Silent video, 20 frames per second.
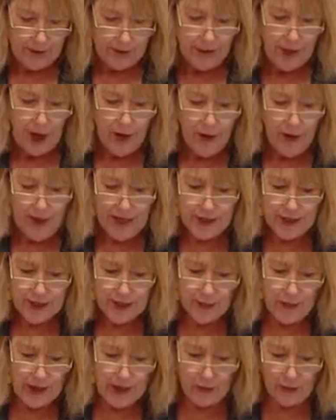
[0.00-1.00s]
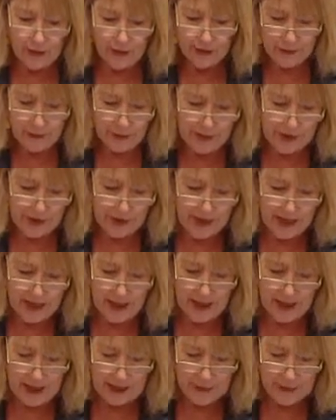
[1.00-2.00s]
Donation records from the
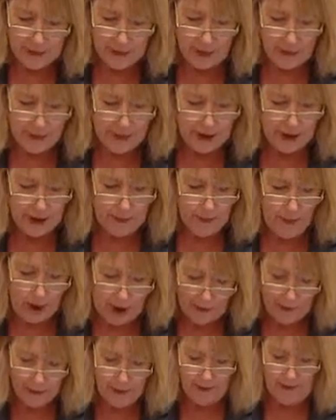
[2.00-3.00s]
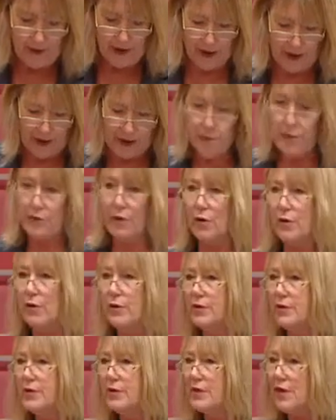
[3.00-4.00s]
Australian Electoral Commission might provide us with a
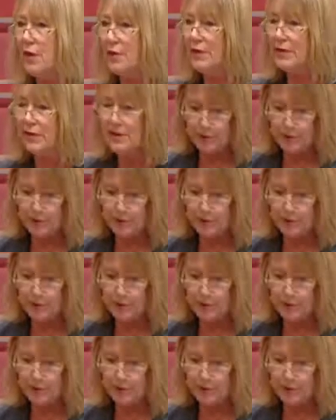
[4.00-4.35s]
clue to solving